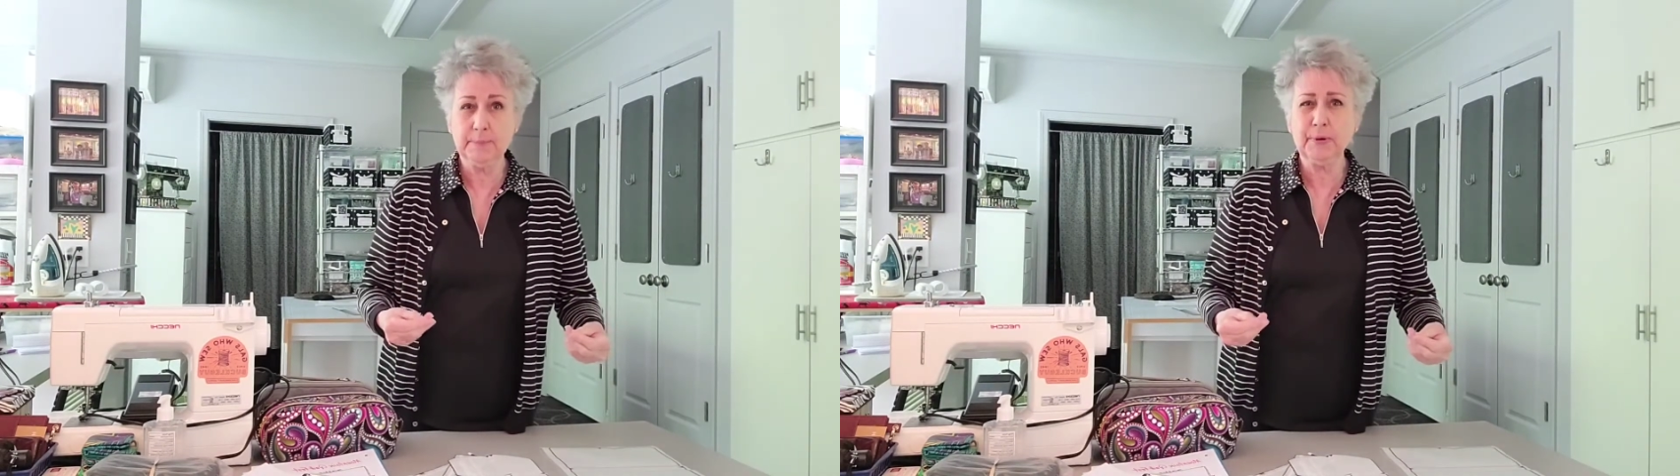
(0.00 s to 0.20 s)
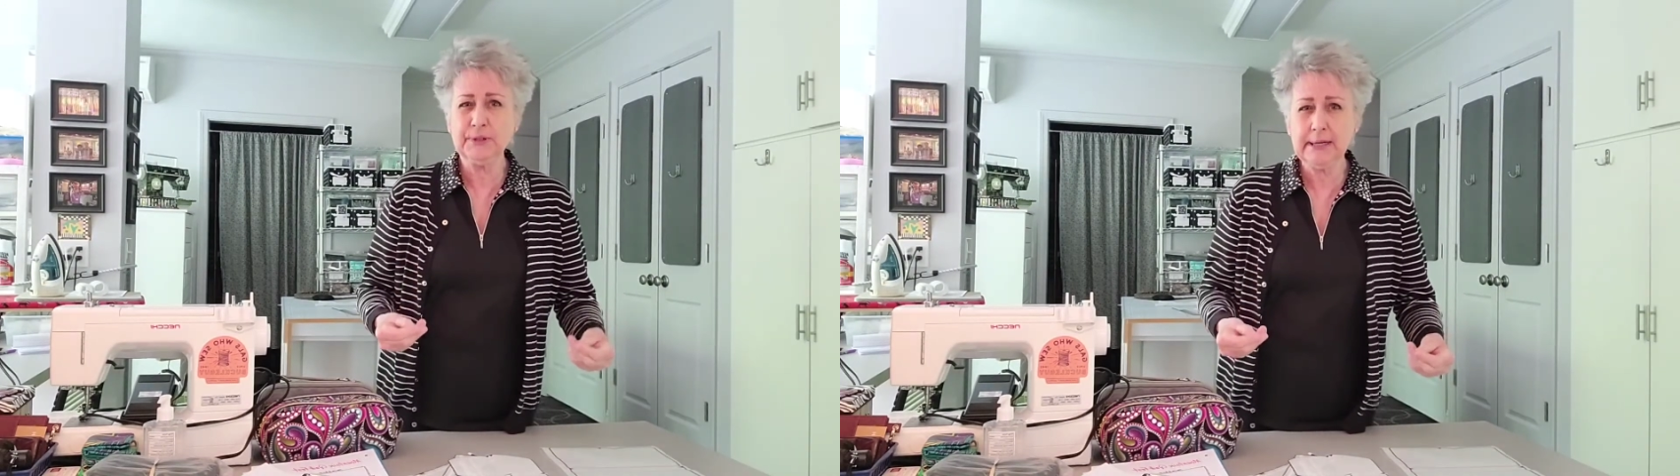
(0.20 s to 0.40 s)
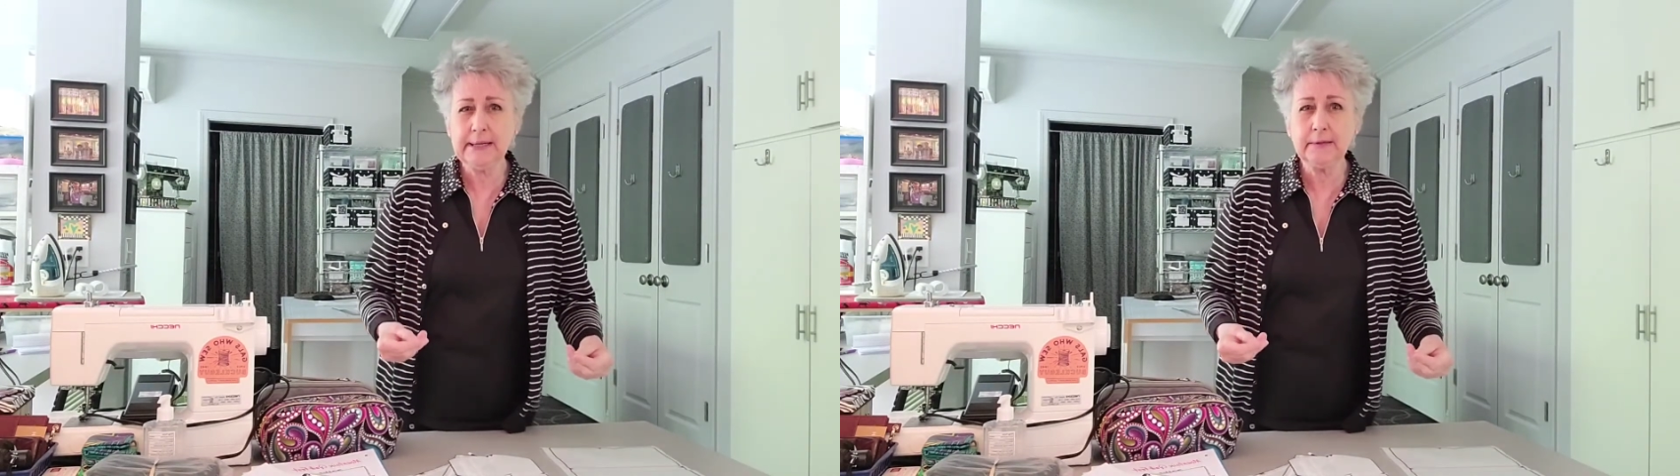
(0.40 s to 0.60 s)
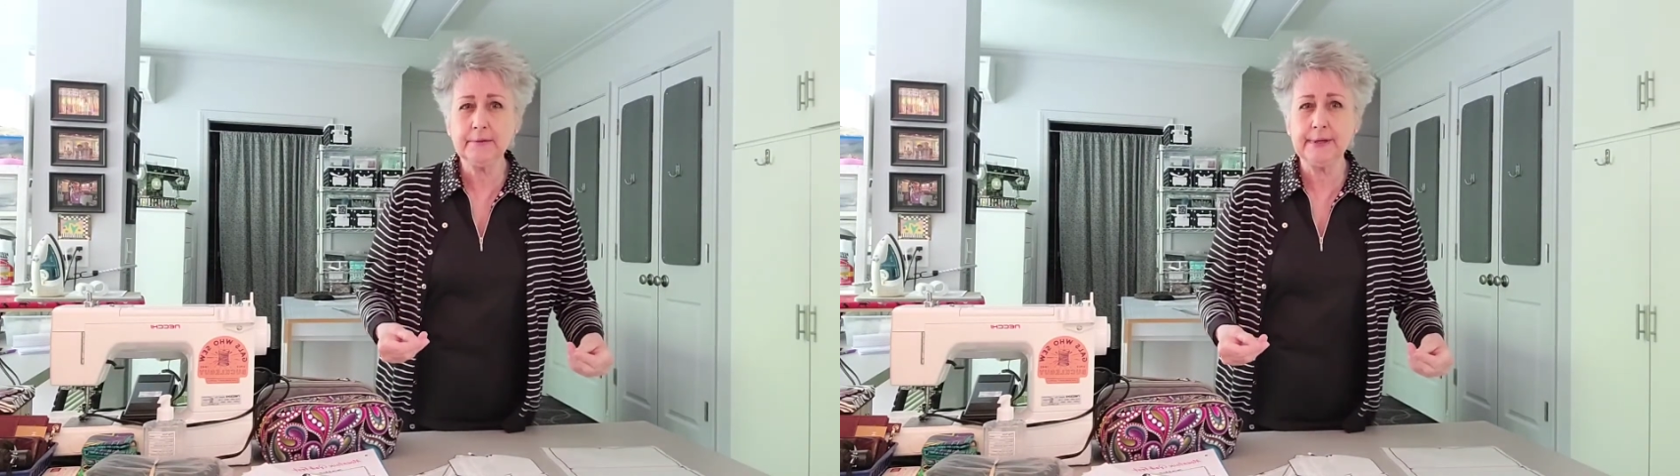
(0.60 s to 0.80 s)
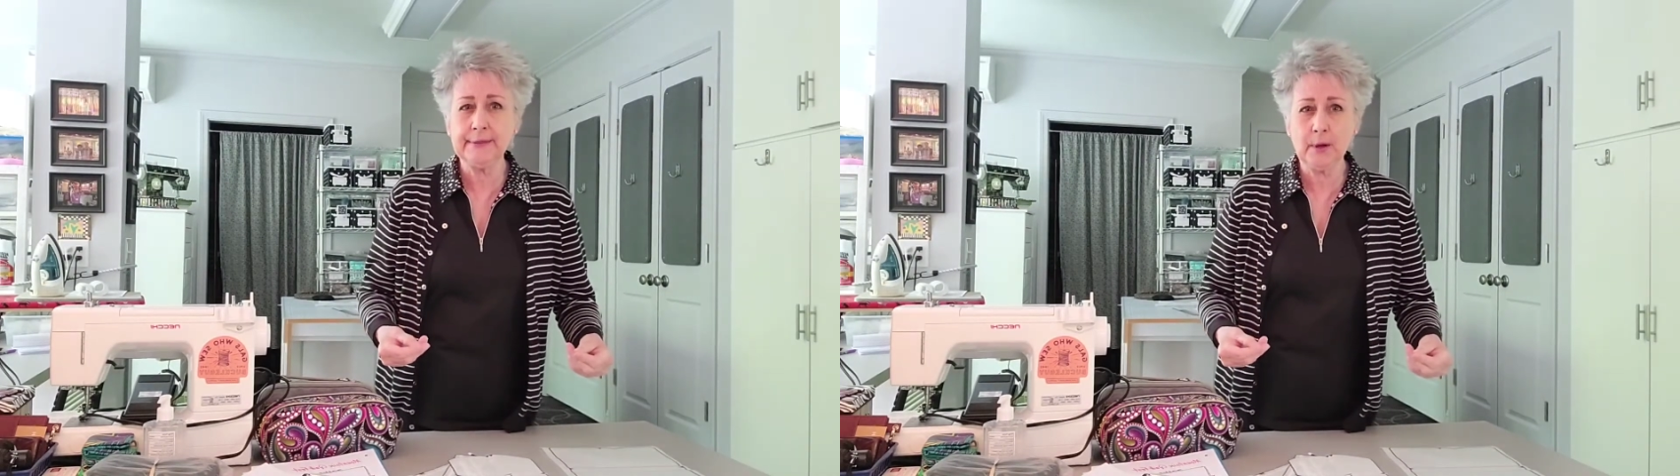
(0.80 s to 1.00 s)

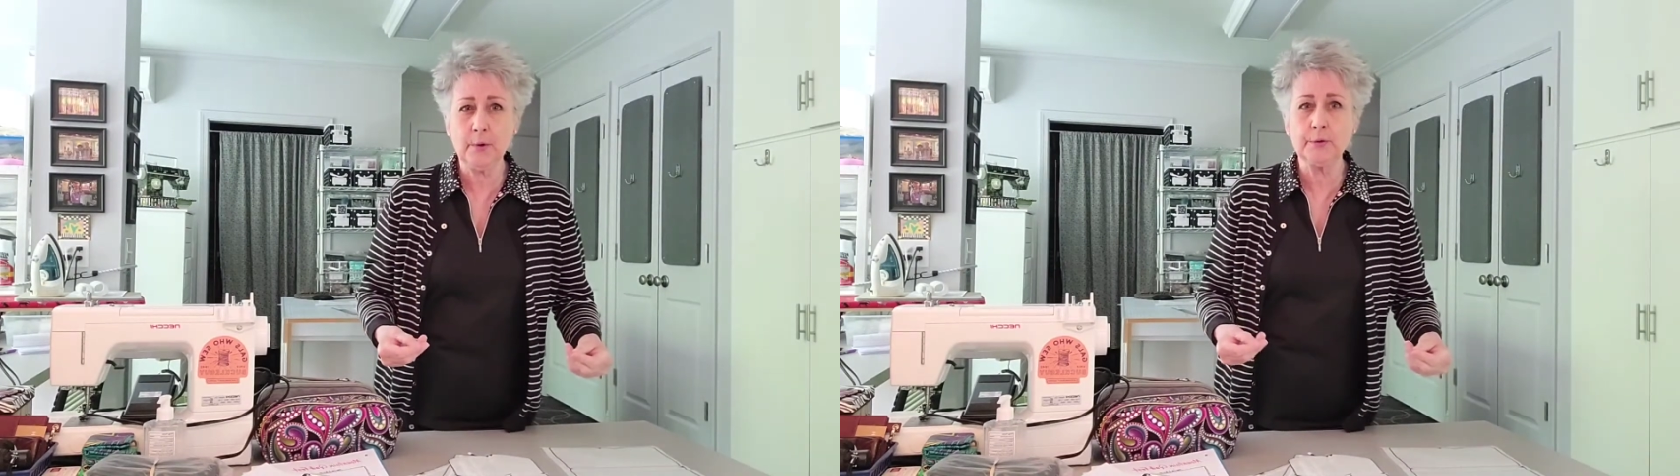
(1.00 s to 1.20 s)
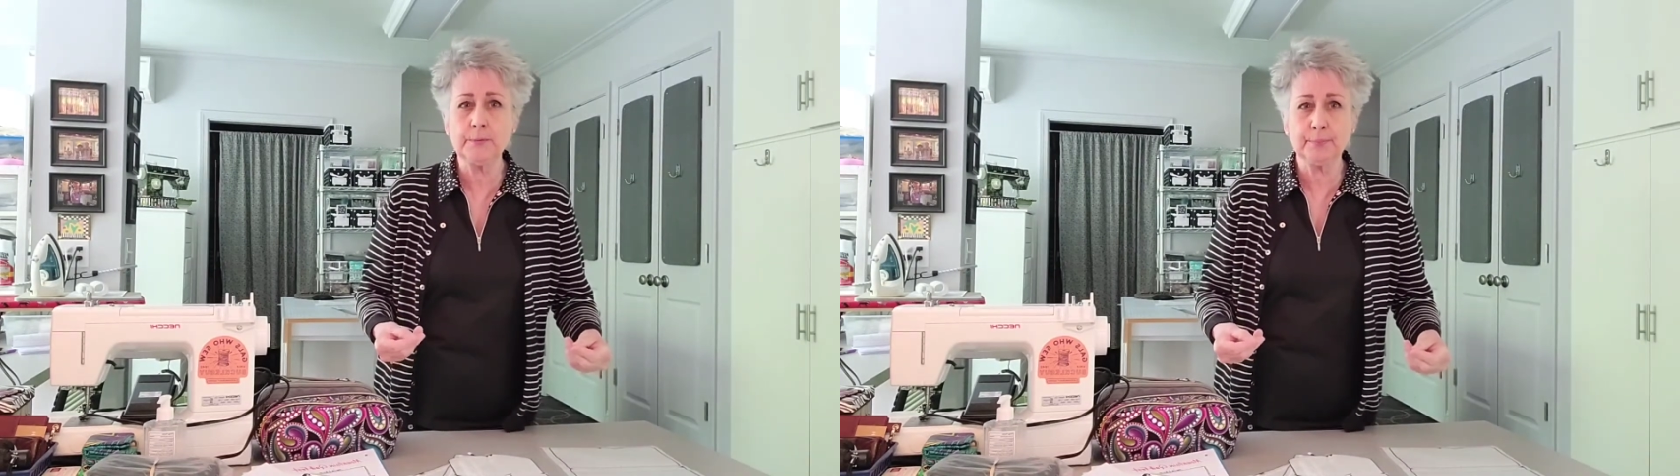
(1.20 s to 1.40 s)
particularly those